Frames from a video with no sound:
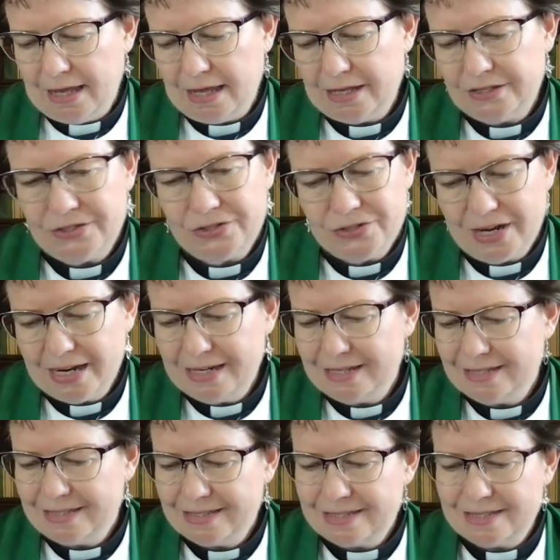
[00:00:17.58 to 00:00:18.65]

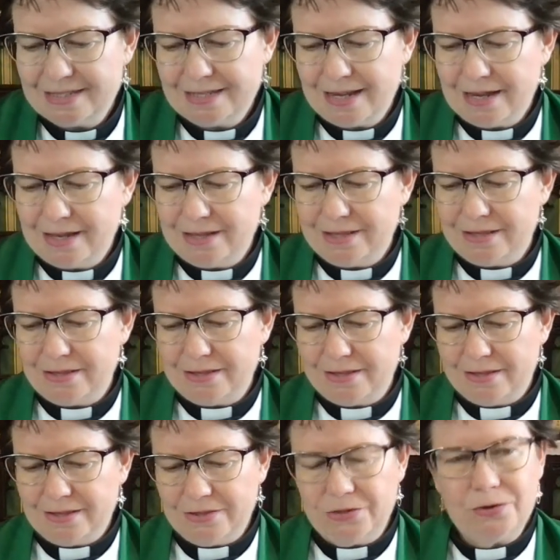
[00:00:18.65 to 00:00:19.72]
Australians
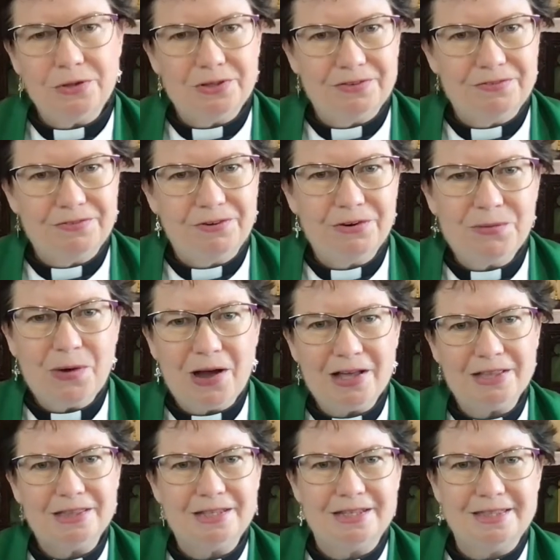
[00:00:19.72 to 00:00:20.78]
thought for a
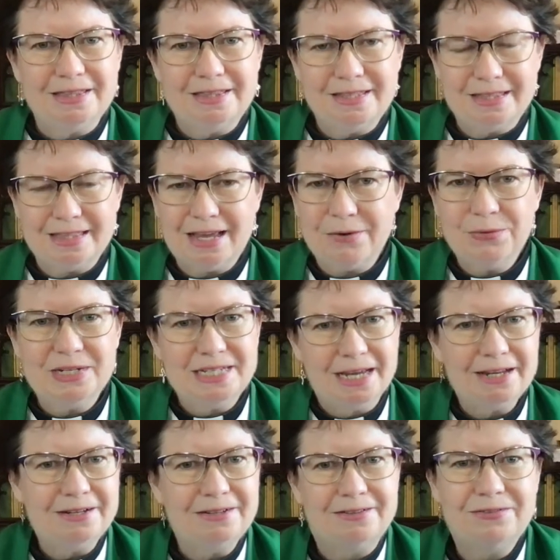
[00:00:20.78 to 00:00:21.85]
while that they were
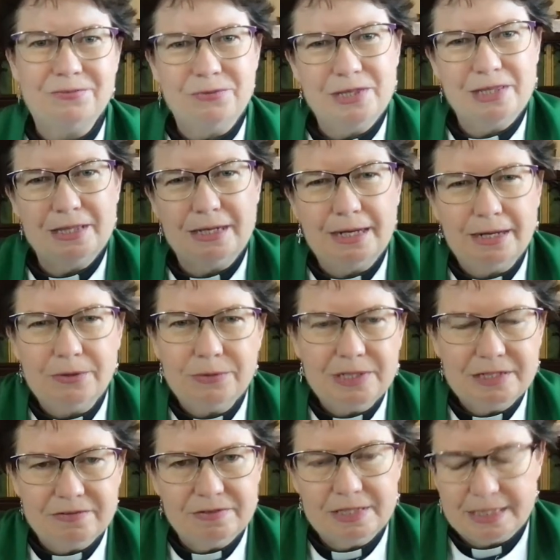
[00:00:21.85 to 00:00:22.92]
done with the language
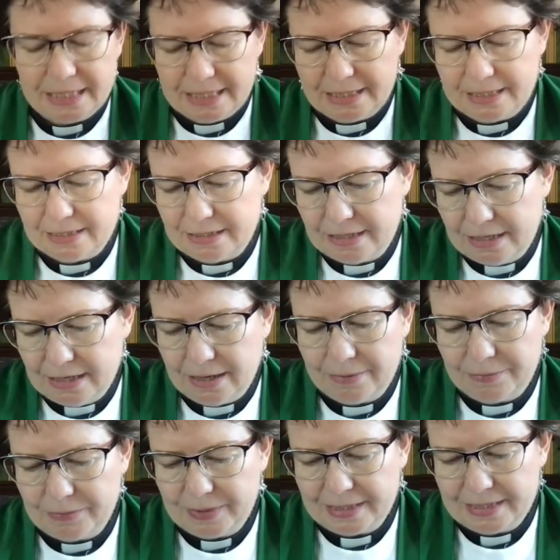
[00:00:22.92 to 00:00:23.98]
of sin,
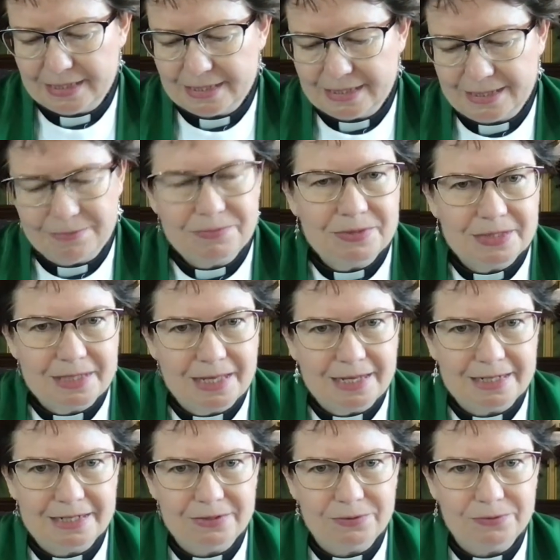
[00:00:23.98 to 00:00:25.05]
but it seems that
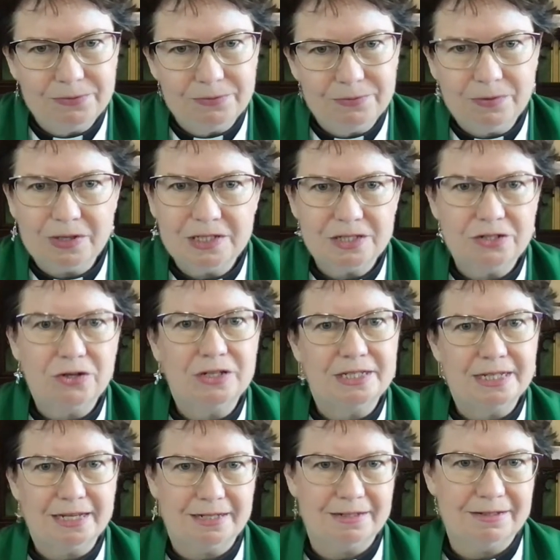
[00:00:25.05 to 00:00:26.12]
it was not
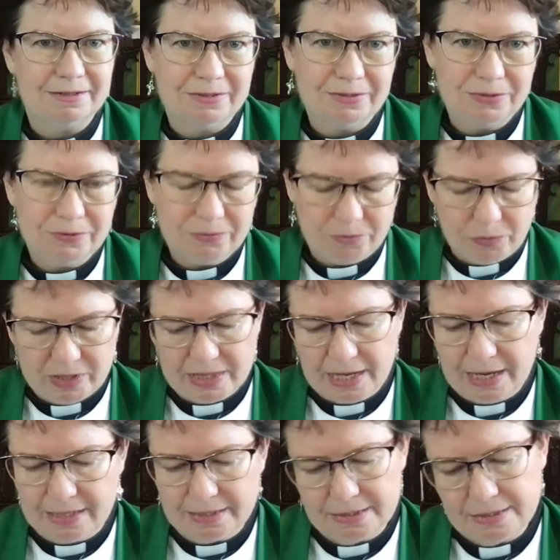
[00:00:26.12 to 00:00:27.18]
done with
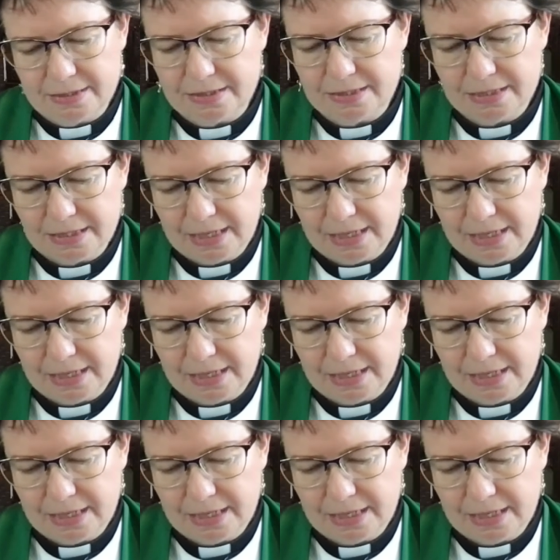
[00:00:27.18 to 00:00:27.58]
us.